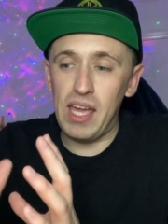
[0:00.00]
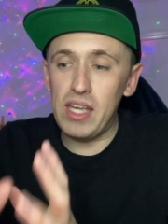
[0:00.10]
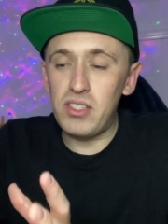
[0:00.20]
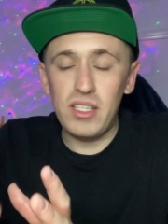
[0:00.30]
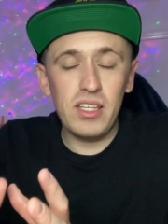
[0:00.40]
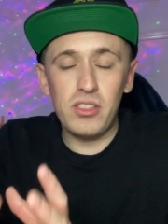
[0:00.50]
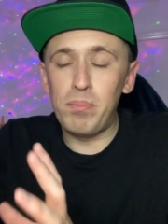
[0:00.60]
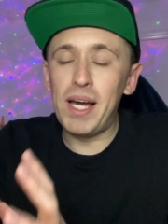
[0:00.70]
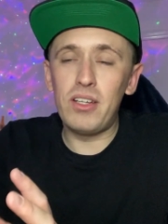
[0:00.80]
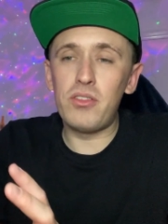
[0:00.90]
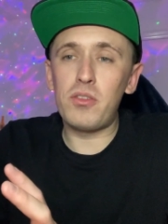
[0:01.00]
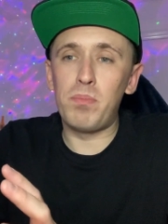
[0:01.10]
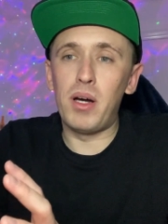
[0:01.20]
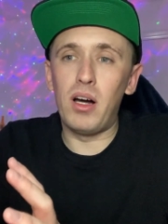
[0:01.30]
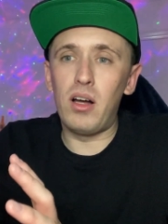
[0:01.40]
it's it's a balance,
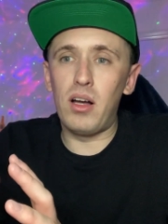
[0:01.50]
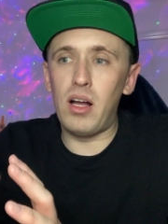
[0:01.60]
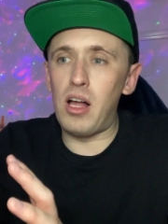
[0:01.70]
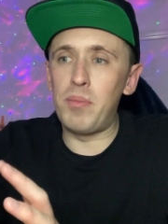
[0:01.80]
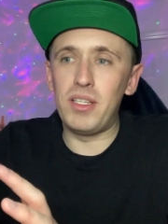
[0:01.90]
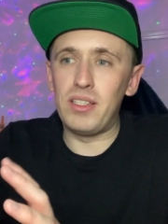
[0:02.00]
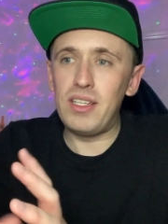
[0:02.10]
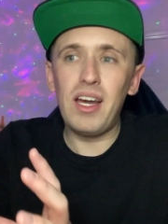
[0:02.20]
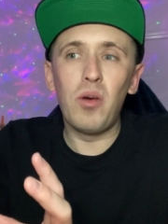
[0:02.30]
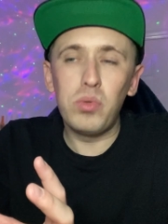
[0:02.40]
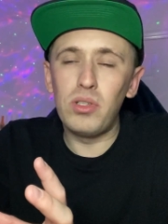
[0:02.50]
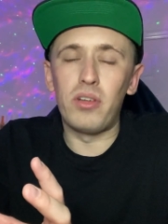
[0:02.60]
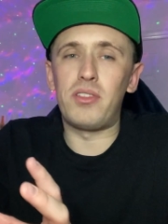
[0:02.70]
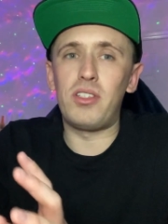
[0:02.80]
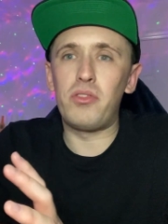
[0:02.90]
but I mean, yeah, I would
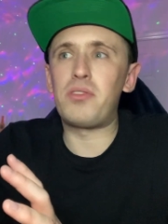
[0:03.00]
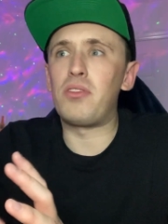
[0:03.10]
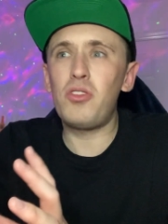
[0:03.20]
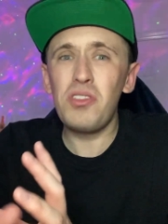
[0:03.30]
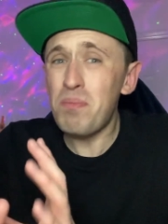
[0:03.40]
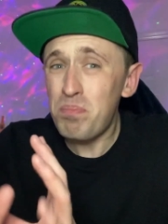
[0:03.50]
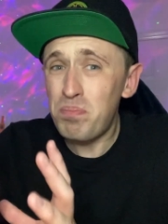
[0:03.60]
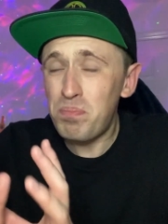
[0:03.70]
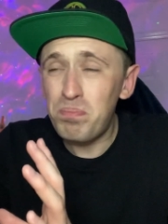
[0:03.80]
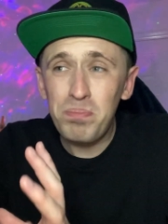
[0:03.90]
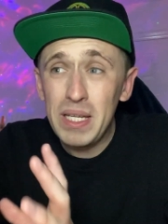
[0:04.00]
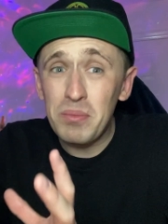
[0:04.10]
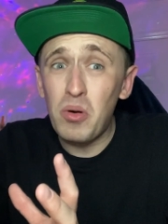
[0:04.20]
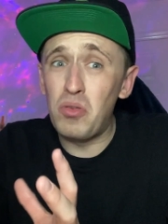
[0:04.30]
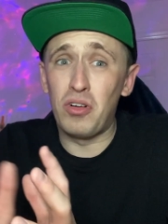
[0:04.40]
like to see just just a bit
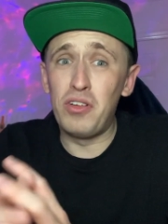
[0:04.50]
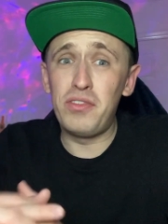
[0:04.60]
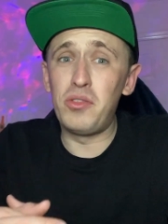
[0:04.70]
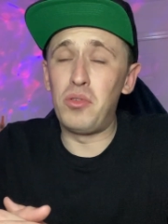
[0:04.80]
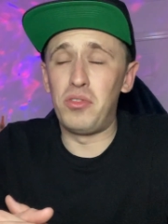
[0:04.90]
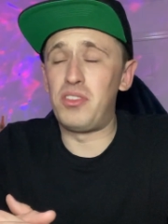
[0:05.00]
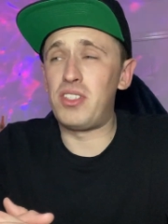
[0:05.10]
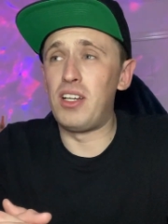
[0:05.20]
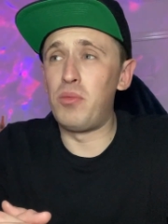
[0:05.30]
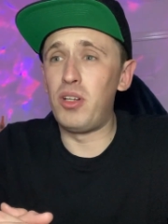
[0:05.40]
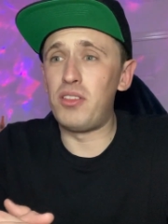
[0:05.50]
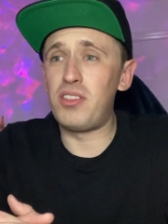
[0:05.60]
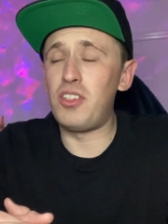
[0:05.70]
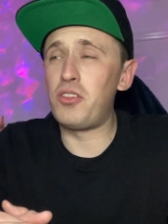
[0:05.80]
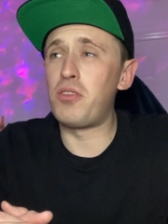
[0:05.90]
more growth. In all honesty, I would like to
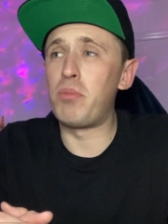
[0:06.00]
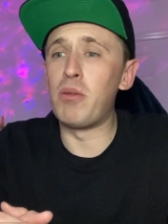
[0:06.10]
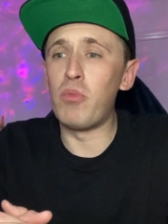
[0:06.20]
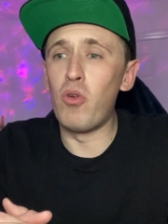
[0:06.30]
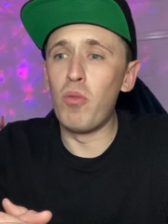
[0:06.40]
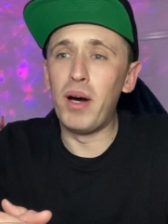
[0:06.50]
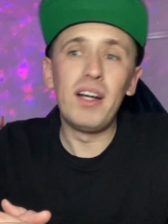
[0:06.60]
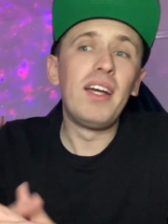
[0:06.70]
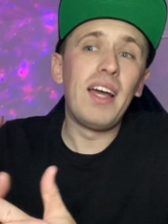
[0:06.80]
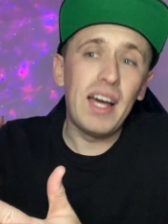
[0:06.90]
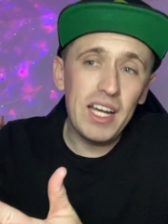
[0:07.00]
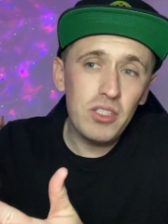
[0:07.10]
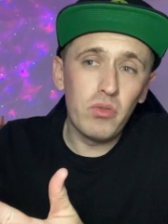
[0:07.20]
see just a bit more. But as